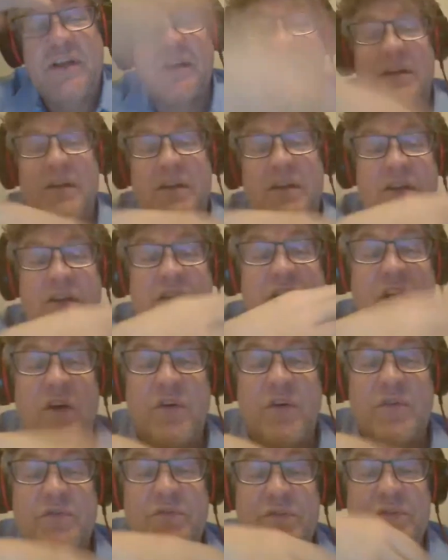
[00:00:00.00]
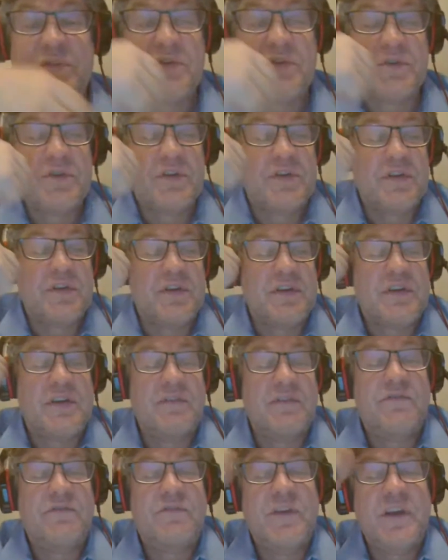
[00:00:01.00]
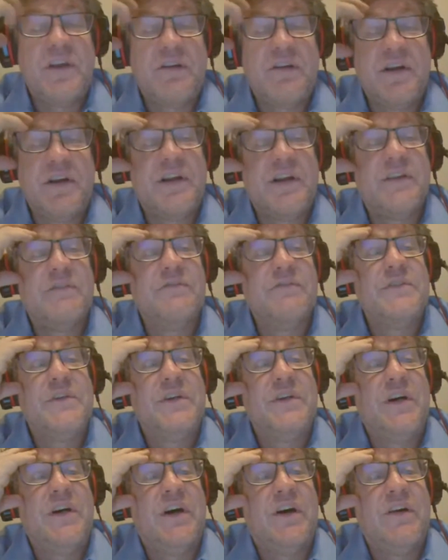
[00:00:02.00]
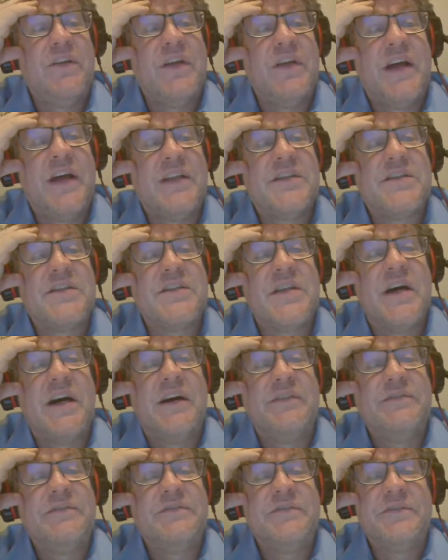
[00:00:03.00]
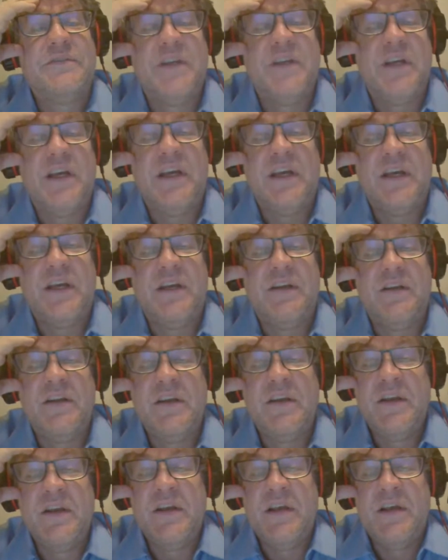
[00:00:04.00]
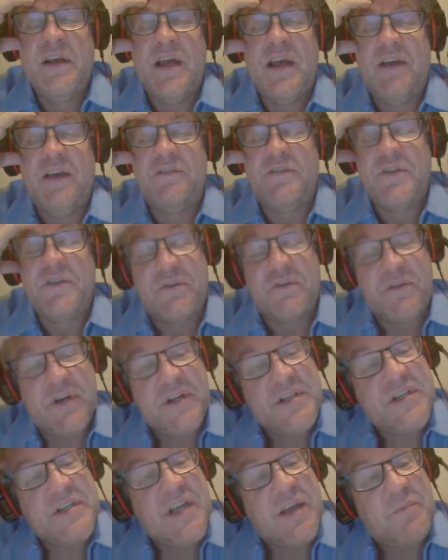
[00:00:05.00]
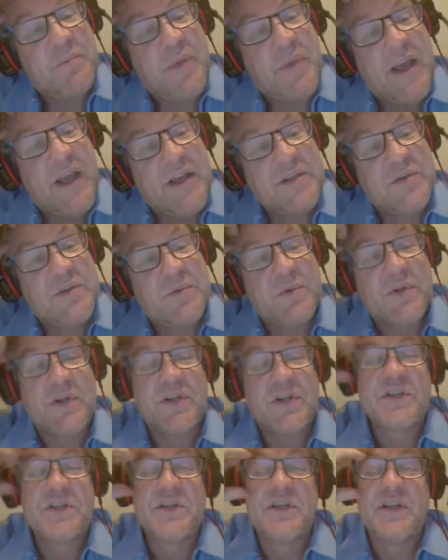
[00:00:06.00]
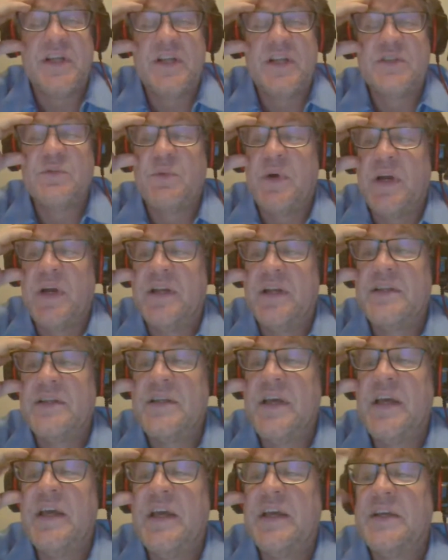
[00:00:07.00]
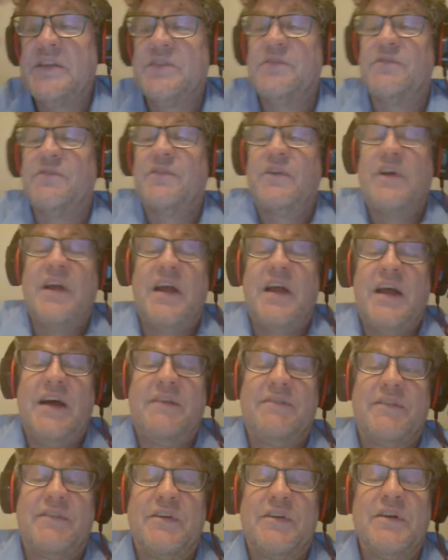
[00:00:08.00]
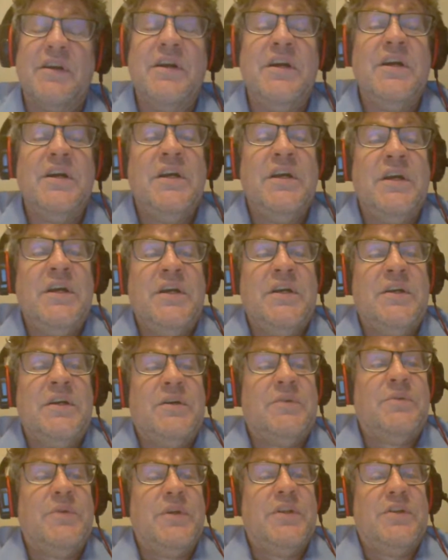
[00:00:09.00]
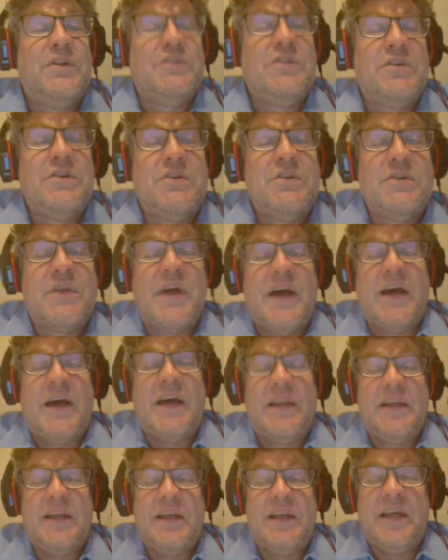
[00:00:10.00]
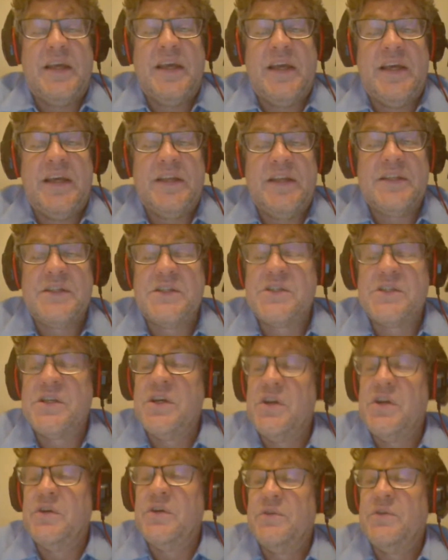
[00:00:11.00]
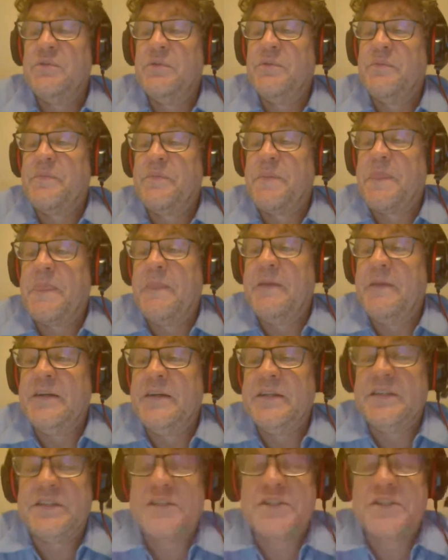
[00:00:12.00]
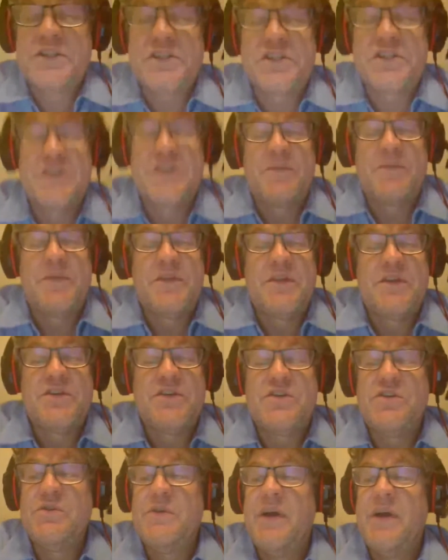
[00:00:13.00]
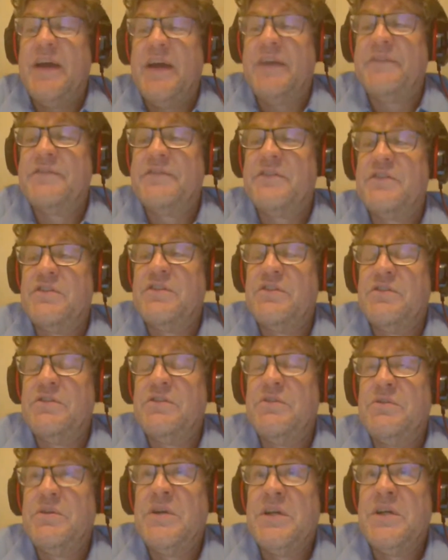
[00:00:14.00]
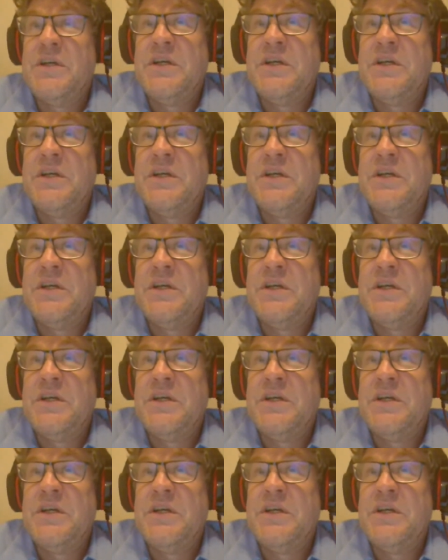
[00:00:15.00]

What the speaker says: go through the configuring of all that stuff and having to reset passwords, and that's why it takes forever when you do that. And so it's just something that you have to